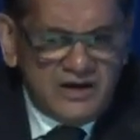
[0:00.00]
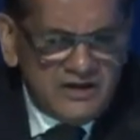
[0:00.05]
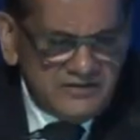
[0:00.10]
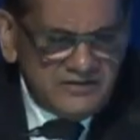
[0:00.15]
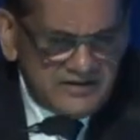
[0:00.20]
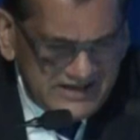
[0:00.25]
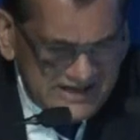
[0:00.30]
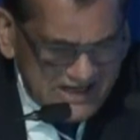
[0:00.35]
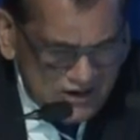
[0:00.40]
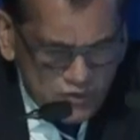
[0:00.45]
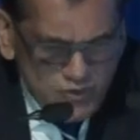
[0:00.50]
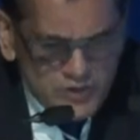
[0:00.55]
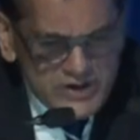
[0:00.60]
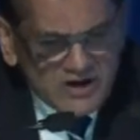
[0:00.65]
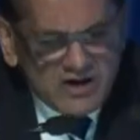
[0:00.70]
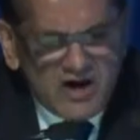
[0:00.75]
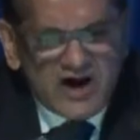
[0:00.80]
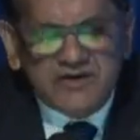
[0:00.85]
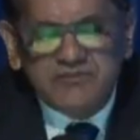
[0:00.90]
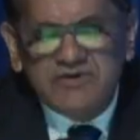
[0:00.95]
The new
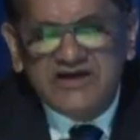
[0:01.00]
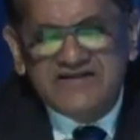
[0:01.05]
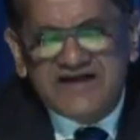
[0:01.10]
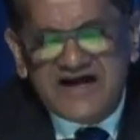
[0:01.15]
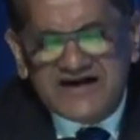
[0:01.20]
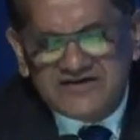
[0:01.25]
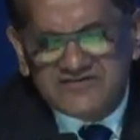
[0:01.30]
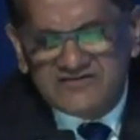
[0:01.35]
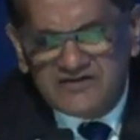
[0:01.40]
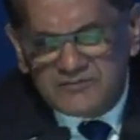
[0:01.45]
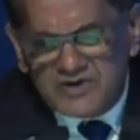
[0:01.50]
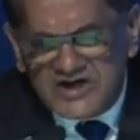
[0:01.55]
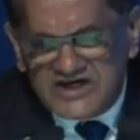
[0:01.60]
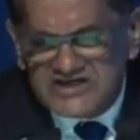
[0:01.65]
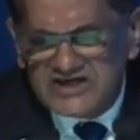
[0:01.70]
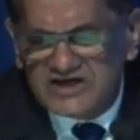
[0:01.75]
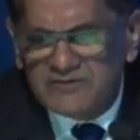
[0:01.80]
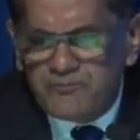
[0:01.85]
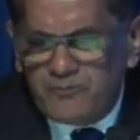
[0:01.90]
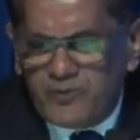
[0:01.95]
economy that is
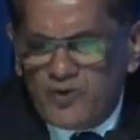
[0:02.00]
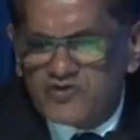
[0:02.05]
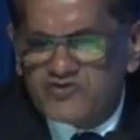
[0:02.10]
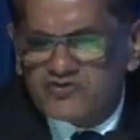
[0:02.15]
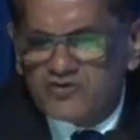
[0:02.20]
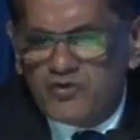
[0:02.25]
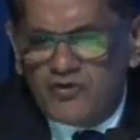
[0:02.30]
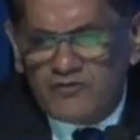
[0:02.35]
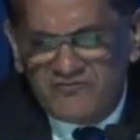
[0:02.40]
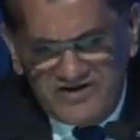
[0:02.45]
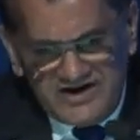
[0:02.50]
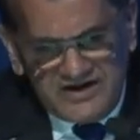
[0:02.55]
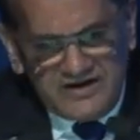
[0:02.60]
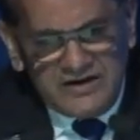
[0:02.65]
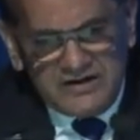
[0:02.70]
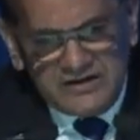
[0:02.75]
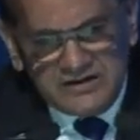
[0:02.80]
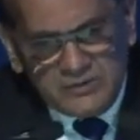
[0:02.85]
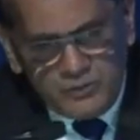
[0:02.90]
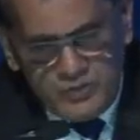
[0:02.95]
emerging post-COVID
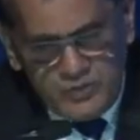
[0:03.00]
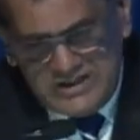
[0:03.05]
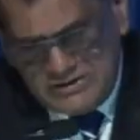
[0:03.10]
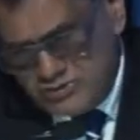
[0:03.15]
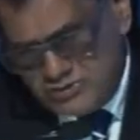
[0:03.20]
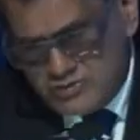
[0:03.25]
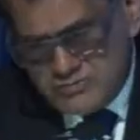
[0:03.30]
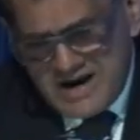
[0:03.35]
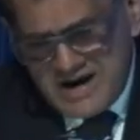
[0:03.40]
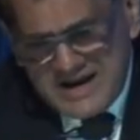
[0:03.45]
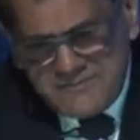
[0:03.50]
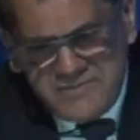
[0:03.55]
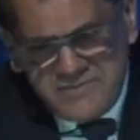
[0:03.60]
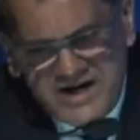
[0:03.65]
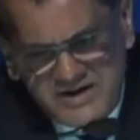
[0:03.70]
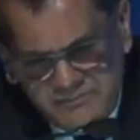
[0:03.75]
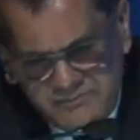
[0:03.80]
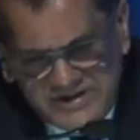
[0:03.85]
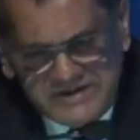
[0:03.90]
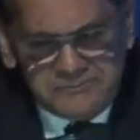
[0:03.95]
will, to my
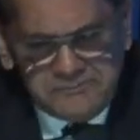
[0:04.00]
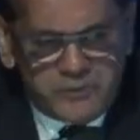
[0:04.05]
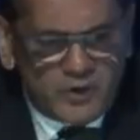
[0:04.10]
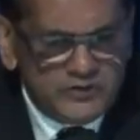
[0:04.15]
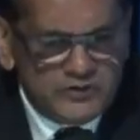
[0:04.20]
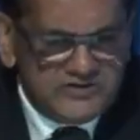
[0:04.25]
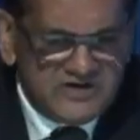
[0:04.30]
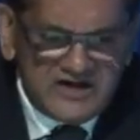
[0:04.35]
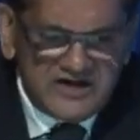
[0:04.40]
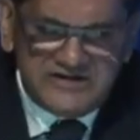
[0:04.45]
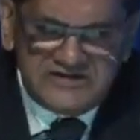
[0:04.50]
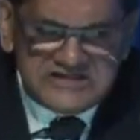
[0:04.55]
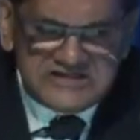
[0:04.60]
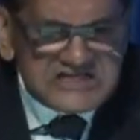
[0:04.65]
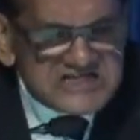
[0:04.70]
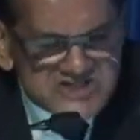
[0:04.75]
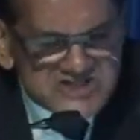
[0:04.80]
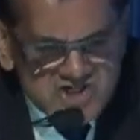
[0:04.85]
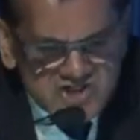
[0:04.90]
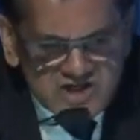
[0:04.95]
mind, be both
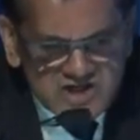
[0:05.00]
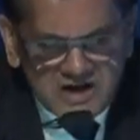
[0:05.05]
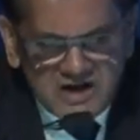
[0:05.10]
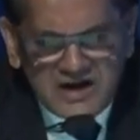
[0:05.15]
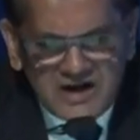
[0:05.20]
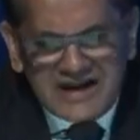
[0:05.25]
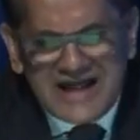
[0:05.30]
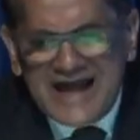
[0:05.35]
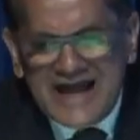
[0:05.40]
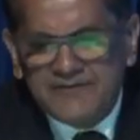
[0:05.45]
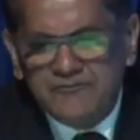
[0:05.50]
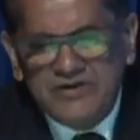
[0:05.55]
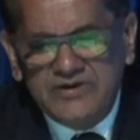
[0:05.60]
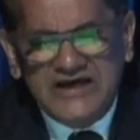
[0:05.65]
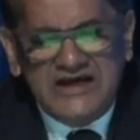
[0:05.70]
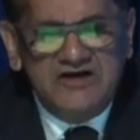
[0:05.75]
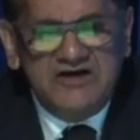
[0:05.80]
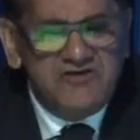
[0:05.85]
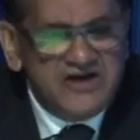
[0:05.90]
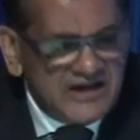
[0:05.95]
digital and be
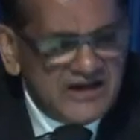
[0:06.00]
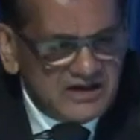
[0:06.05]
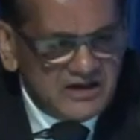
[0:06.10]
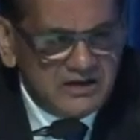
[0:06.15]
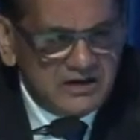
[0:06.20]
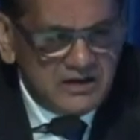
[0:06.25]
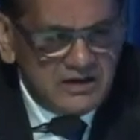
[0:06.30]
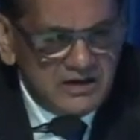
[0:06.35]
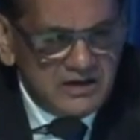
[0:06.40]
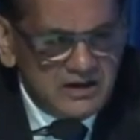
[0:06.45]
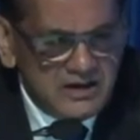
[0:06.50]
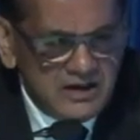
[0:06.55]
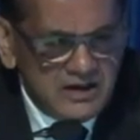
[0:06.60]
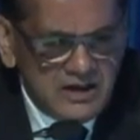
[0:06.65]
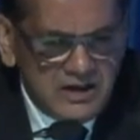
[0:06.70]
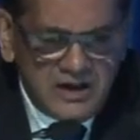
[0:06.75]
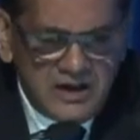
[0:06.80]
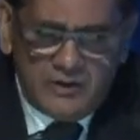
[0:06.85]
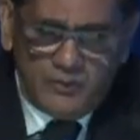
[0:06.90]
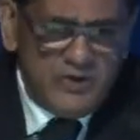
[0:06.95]
green.
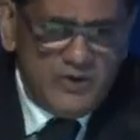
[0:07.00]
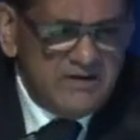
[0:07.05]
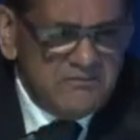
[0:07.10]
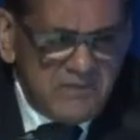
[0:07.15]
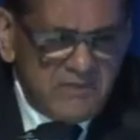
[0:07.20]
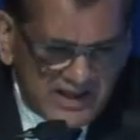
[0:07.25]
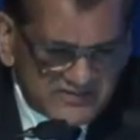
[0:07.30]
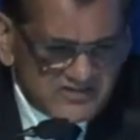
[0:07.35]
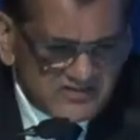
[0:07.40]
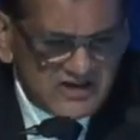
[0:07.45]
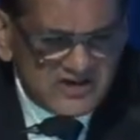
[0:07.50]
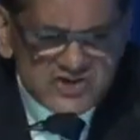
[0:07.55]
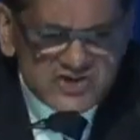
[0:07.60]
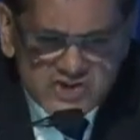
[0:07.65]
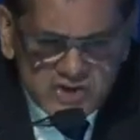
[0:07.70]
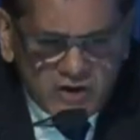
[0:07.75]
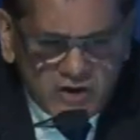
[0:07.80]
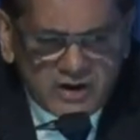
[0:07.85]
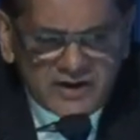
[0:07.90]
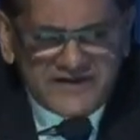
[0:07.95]
We must
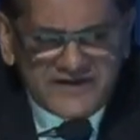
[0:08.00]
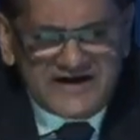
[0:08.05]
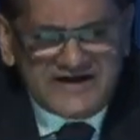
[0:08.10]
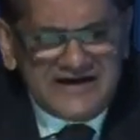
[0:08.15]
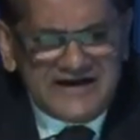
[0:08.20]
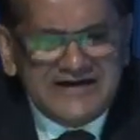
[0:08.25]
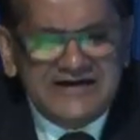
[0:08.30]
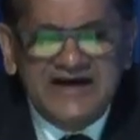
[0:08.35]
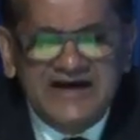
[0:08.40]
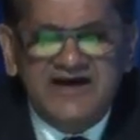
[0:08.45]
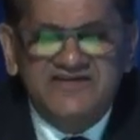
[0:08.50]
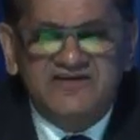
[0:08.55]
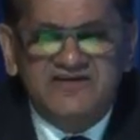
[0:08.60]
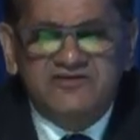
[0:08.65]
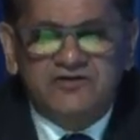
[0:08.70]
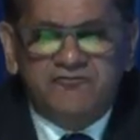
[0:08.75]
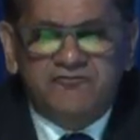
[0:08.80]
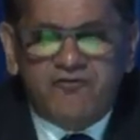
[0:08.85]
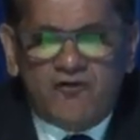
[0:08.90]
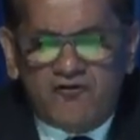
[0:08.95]
ensure that India is at
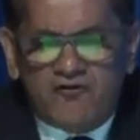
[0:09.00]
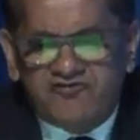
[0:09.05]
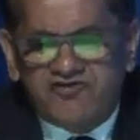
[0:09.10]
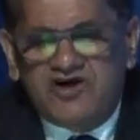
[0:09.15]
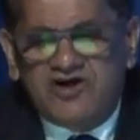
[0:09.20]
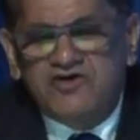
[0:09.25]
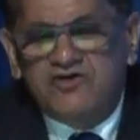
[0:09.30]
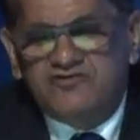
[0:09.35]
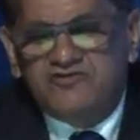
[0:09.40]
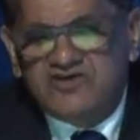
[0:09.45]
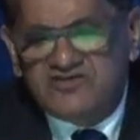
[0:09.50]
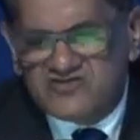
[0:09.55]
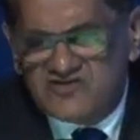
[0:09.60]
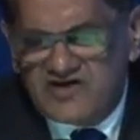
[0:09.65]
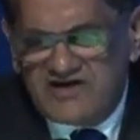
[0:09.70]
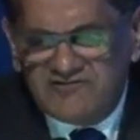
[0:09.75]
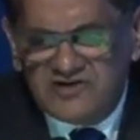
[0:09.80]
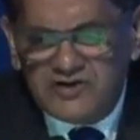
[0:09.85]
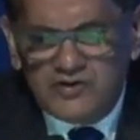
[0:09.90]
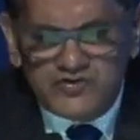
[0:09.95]
the forefront of this
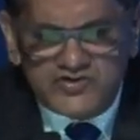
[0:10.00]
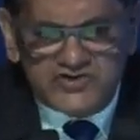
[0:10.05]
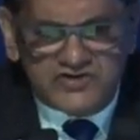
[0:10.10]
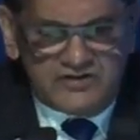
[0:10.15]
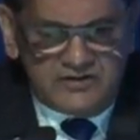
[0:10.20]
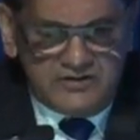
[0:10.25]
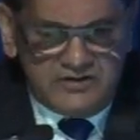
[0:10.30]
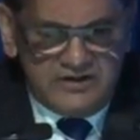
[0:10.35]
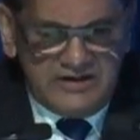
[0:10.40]
revolution.